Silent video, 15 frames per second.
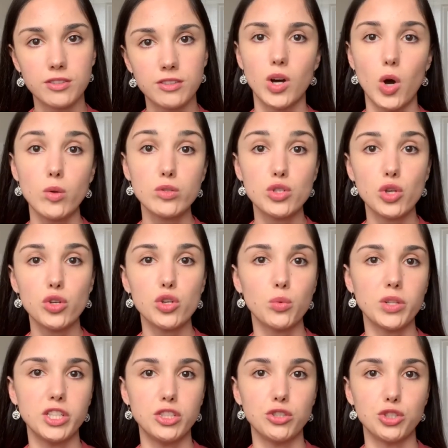Also, you will
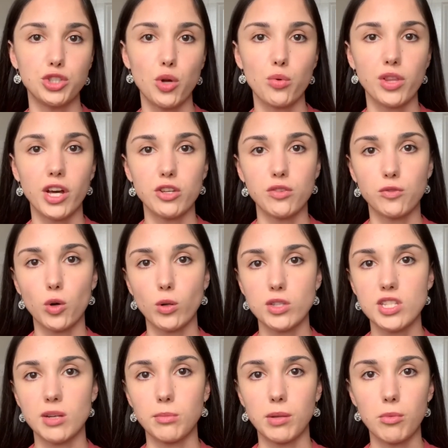need to show that you've got
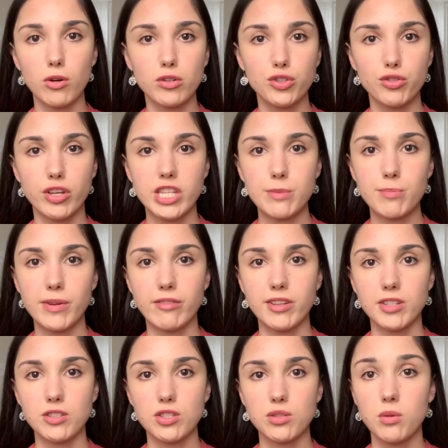some laboratory
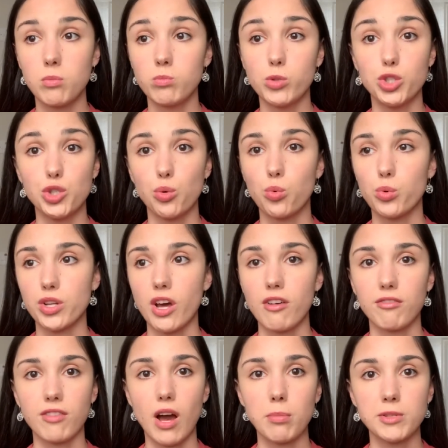experience, which you would have
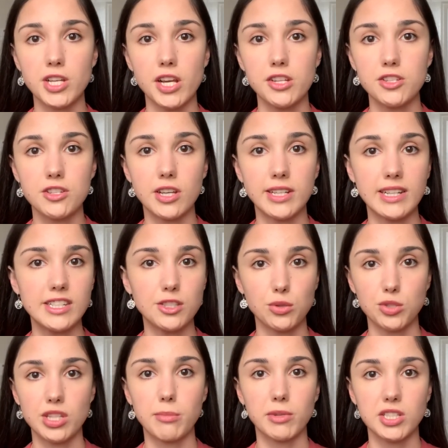obtained at least to
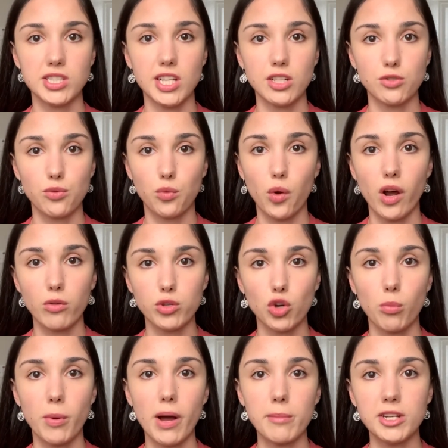some extent throughout your
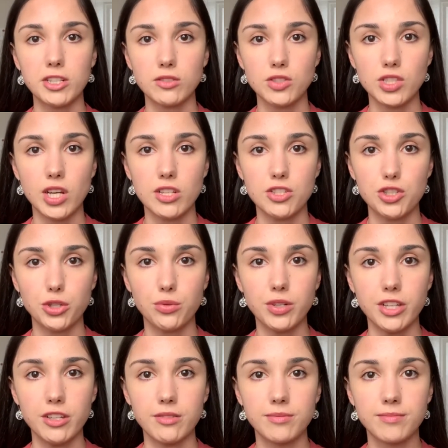biomedical science degree.
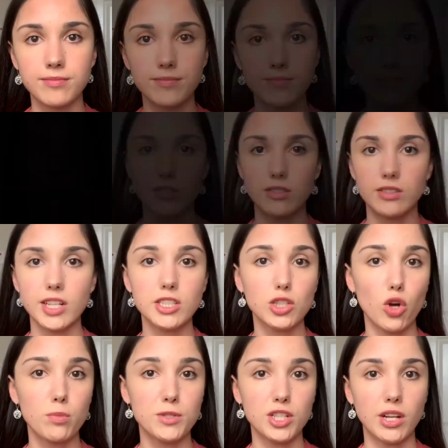Next
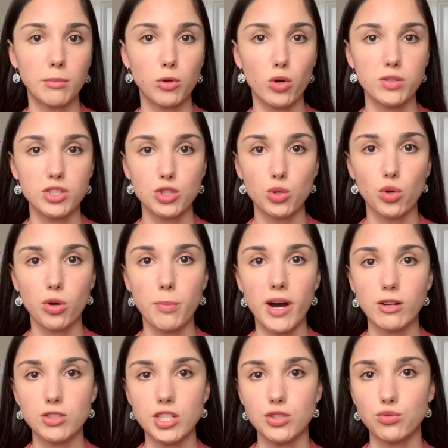option I'm going to talk
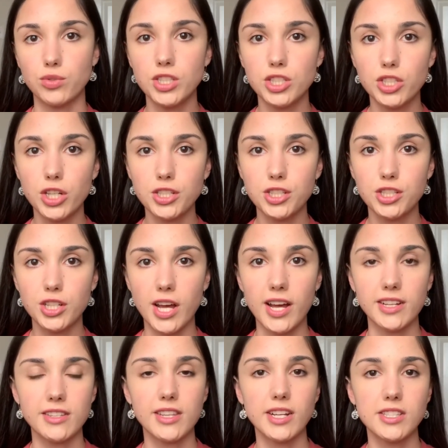about is research,
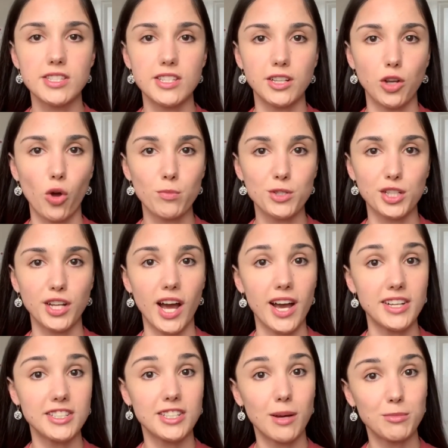and that's an option I
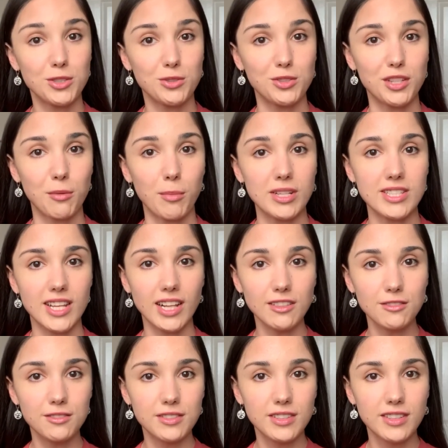ended up choosing
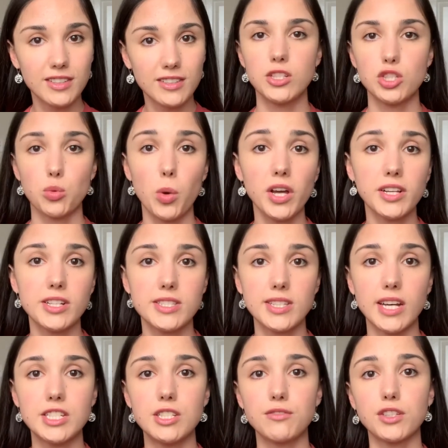myself. To work in a
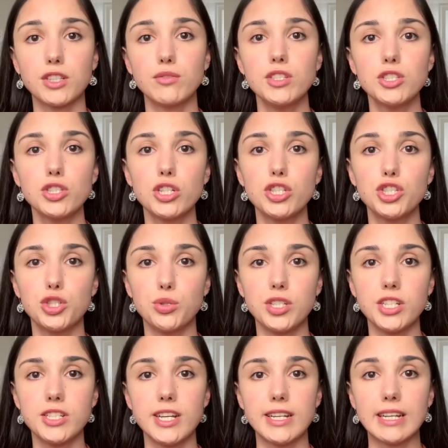scientific research, you need
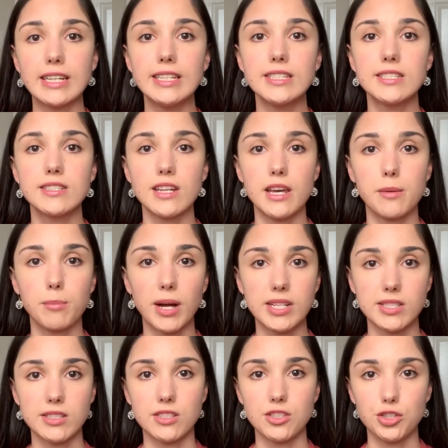at least a
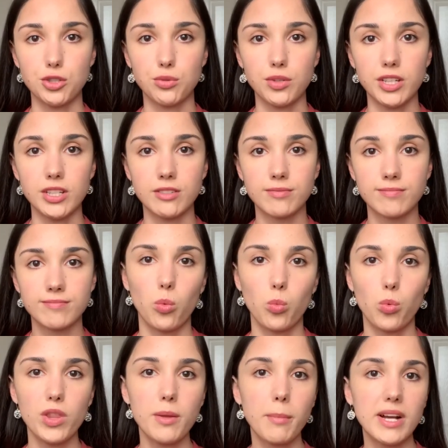master's degree.
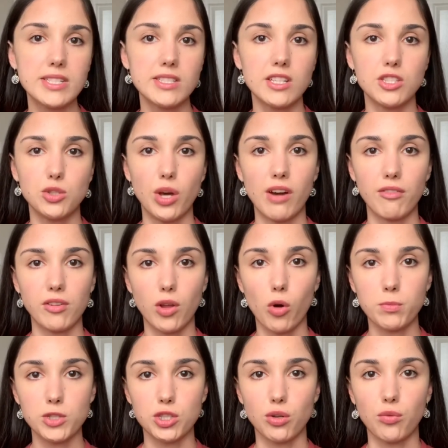With a master's, you have an
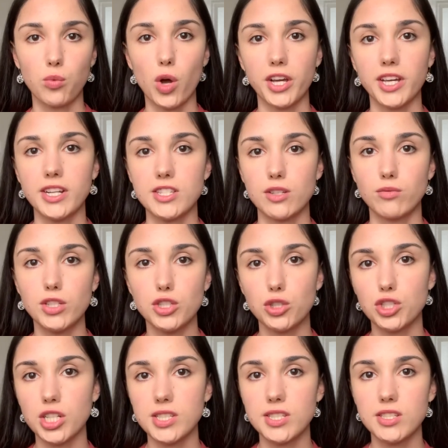option of working as a research
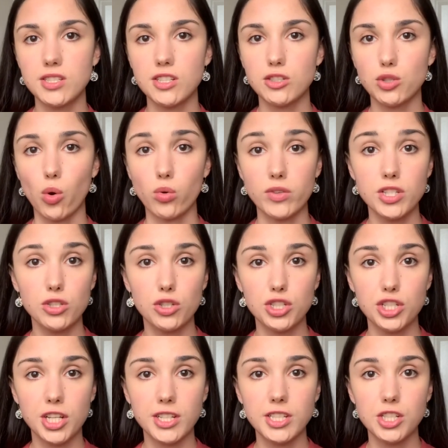assistant or research
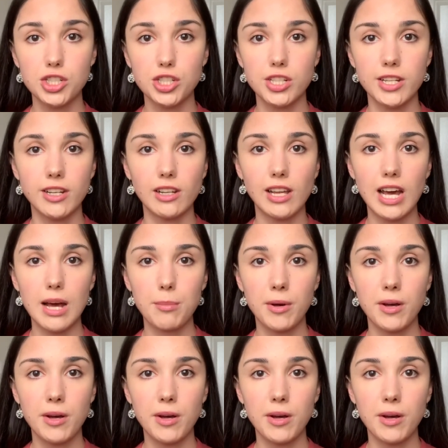technician in a lab,